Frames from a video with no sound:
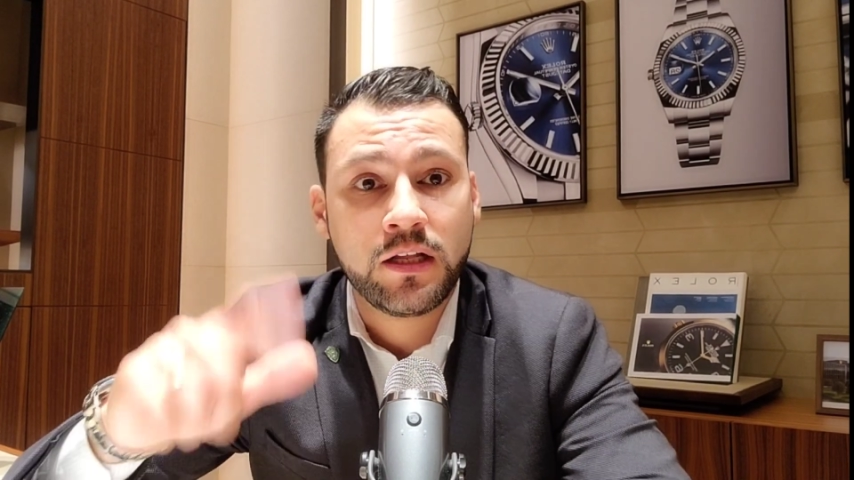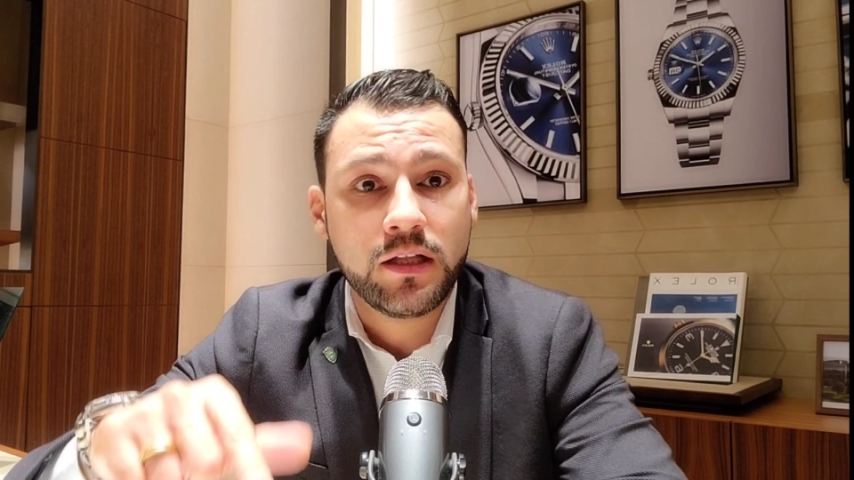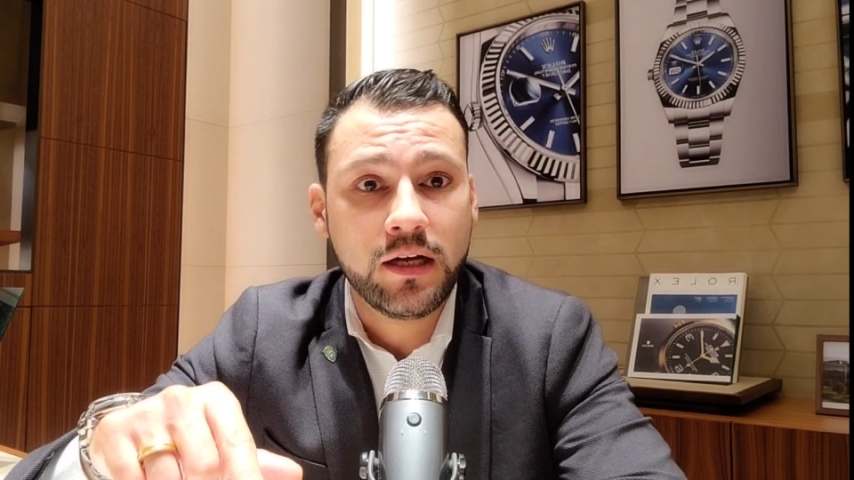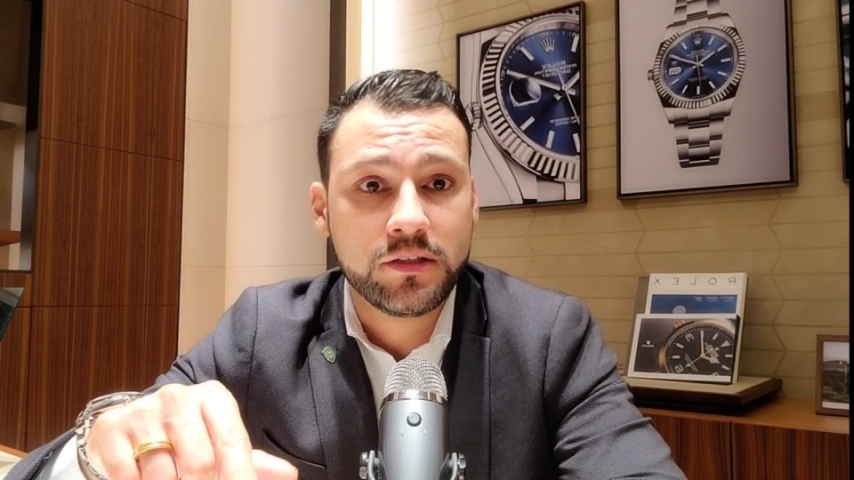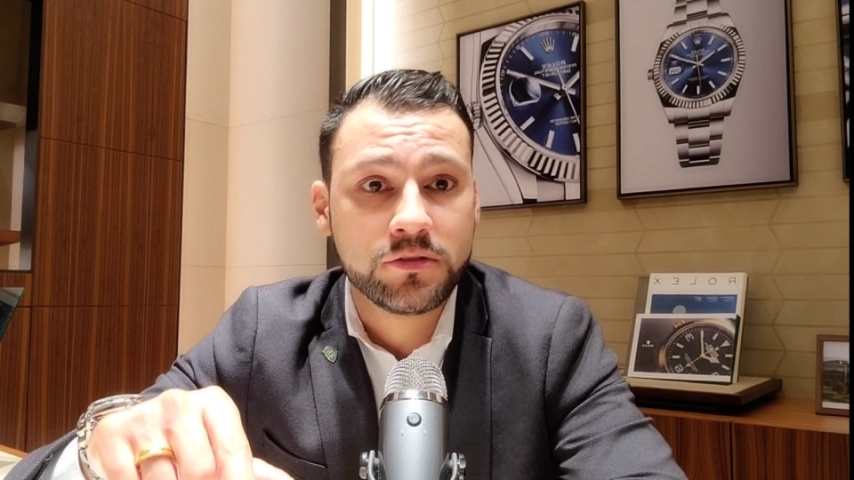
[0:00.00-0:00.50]

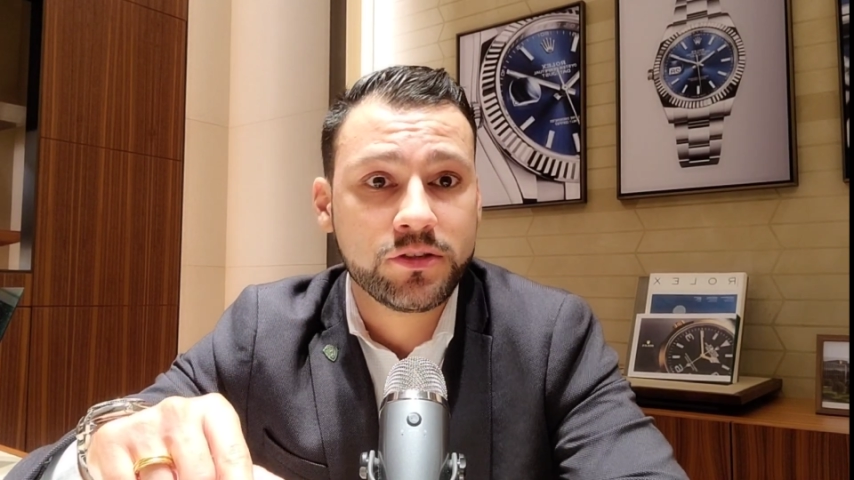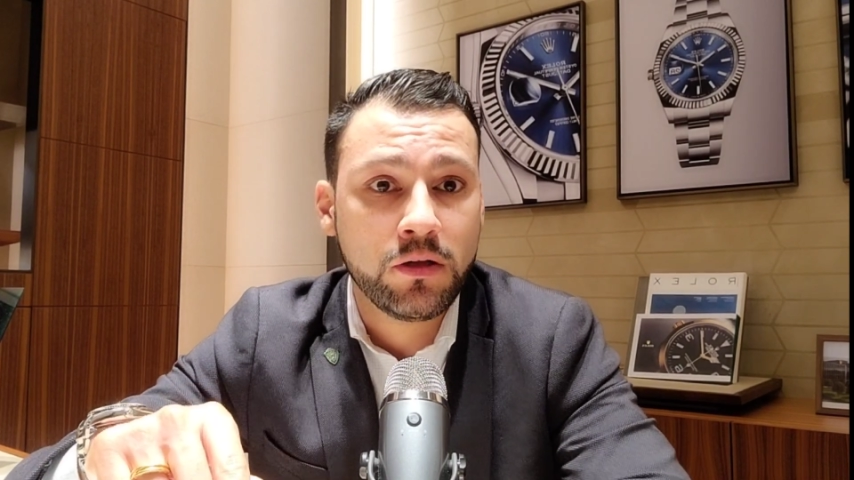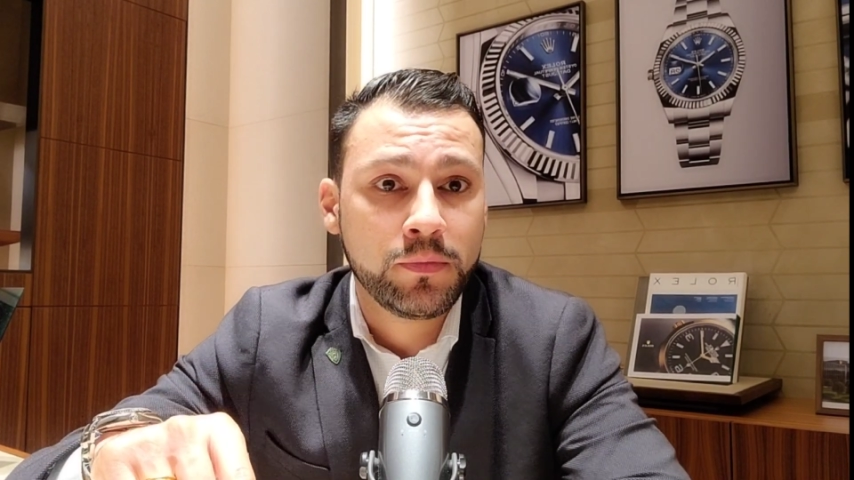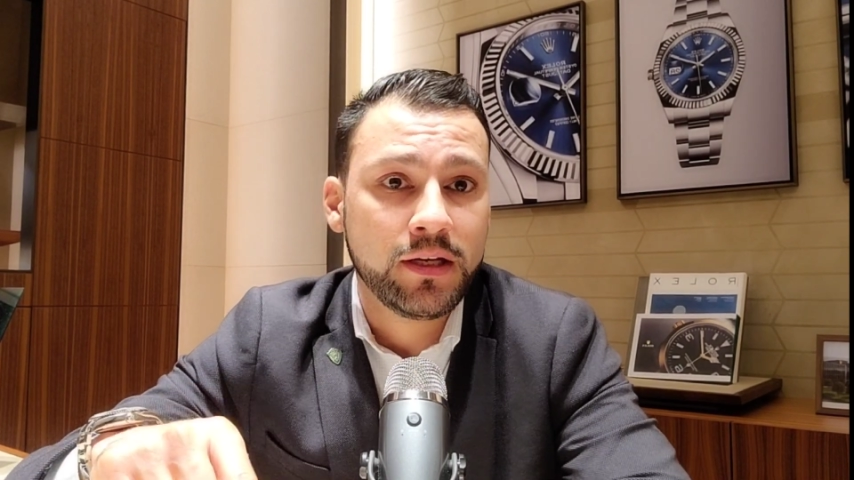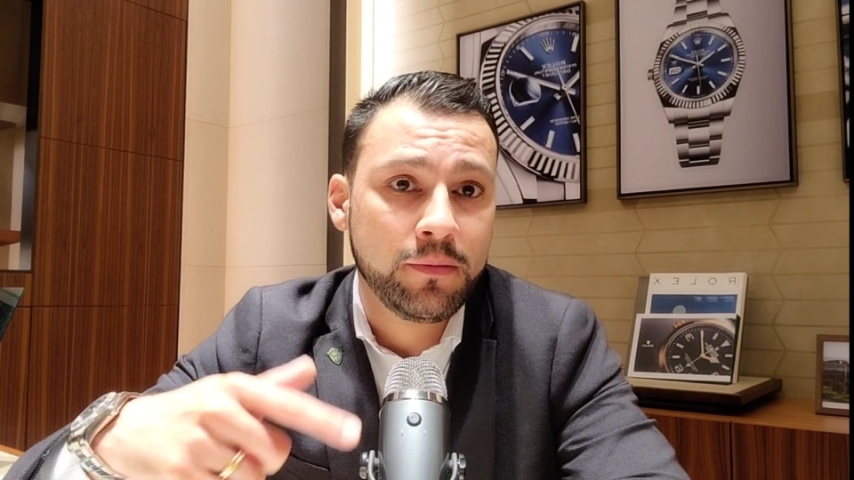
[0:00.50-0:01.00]
to
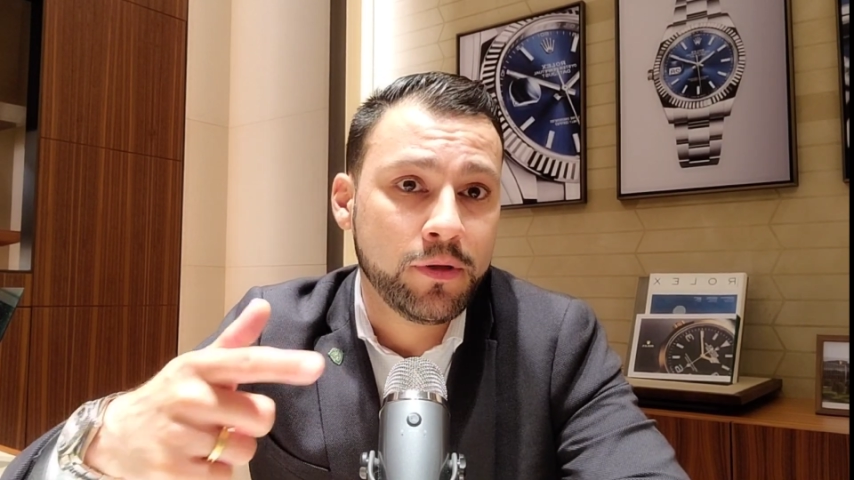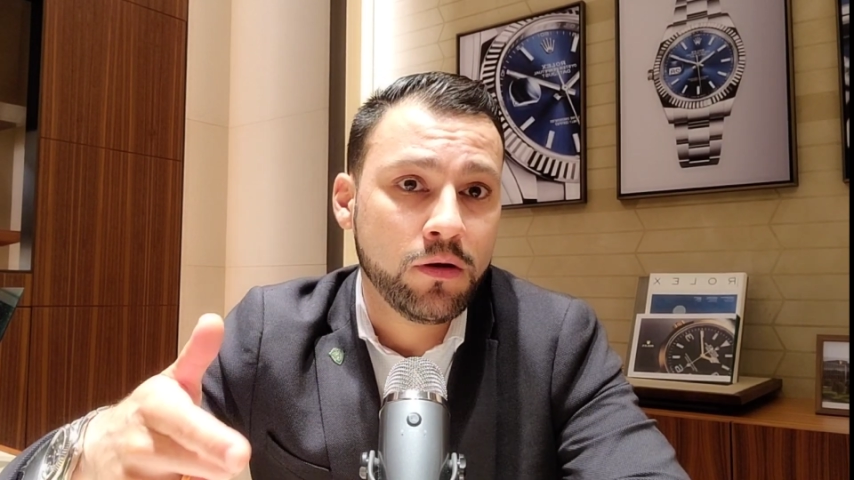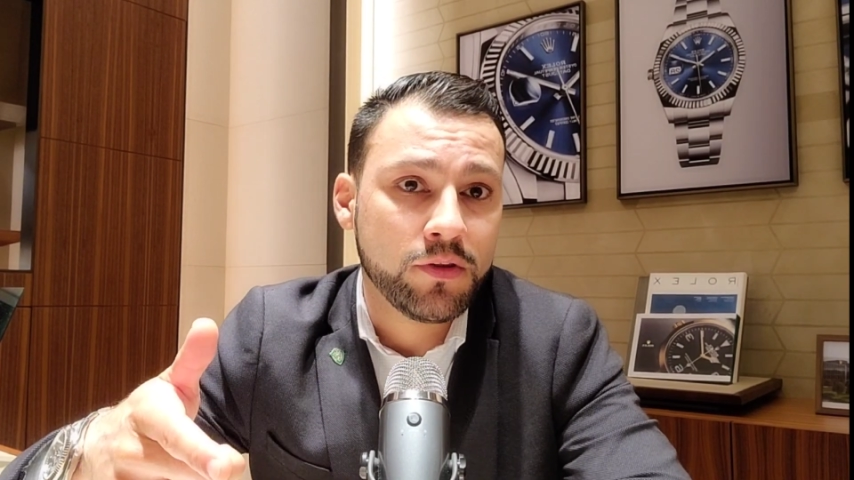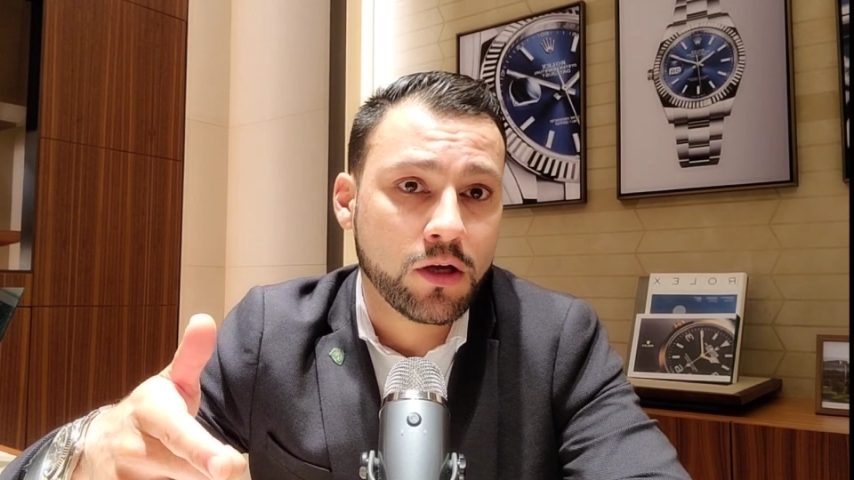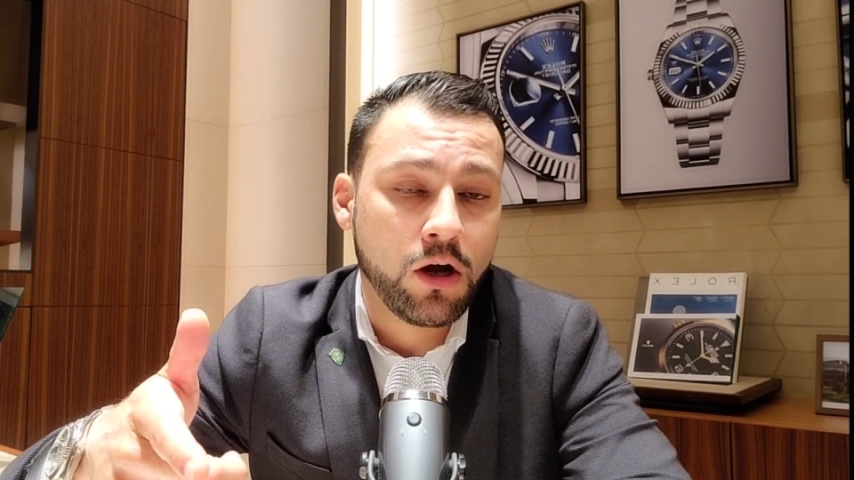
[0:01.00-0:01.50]
tell me, let me
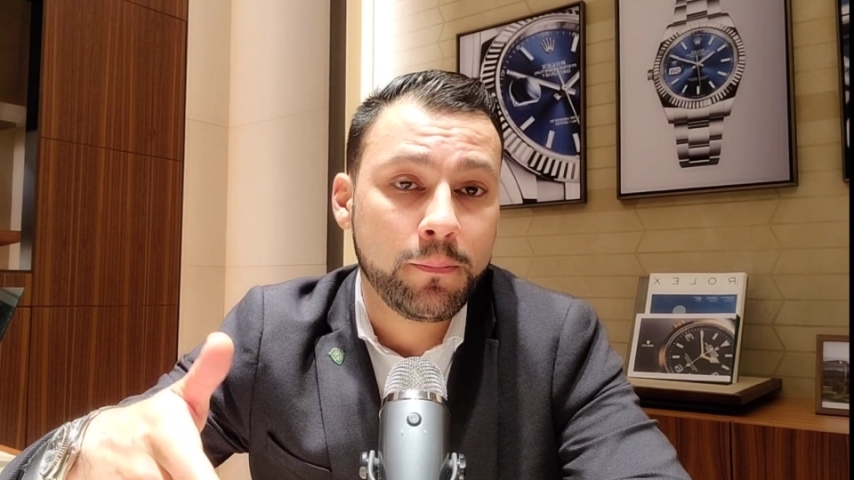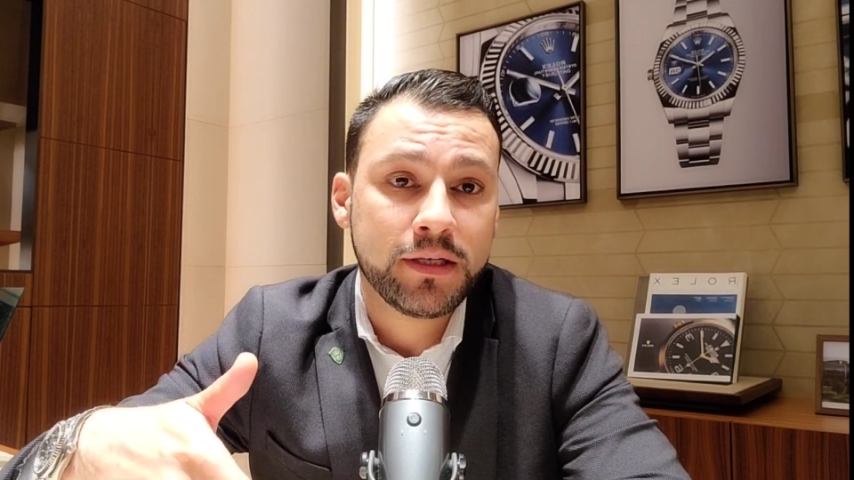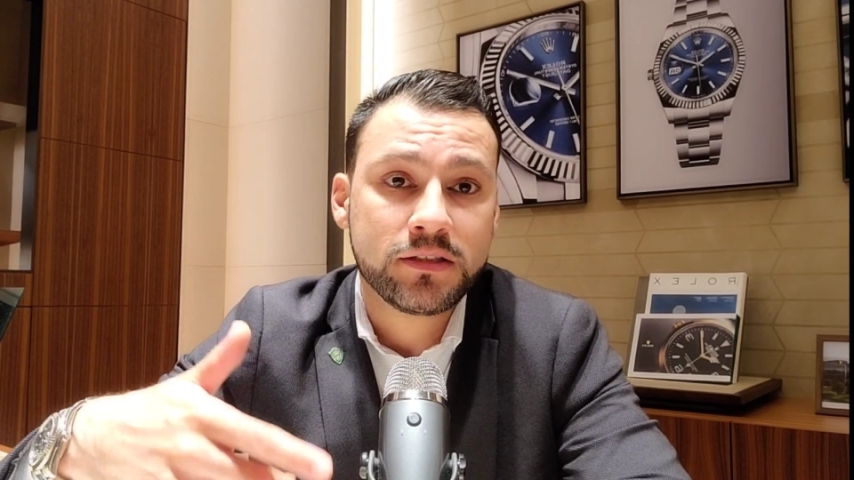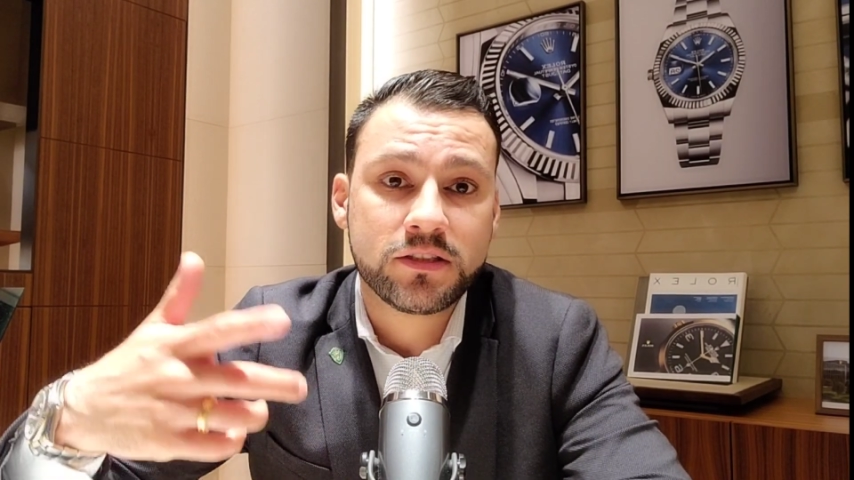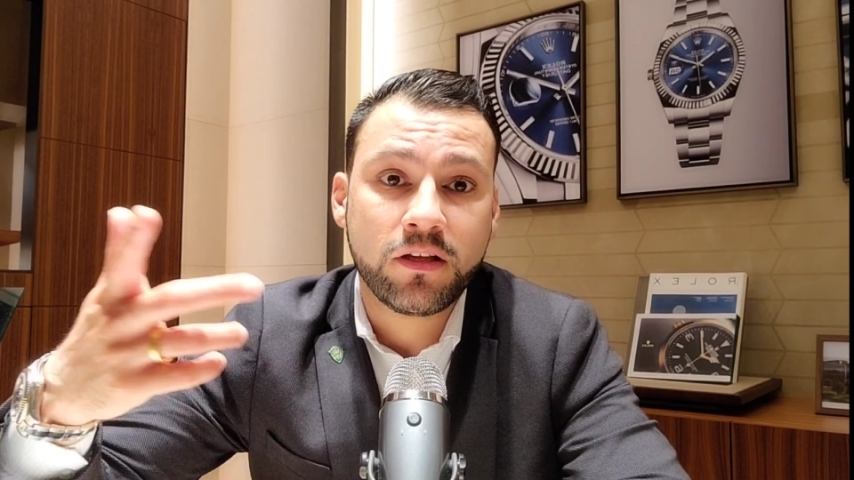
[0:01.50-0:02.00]
know in the comments.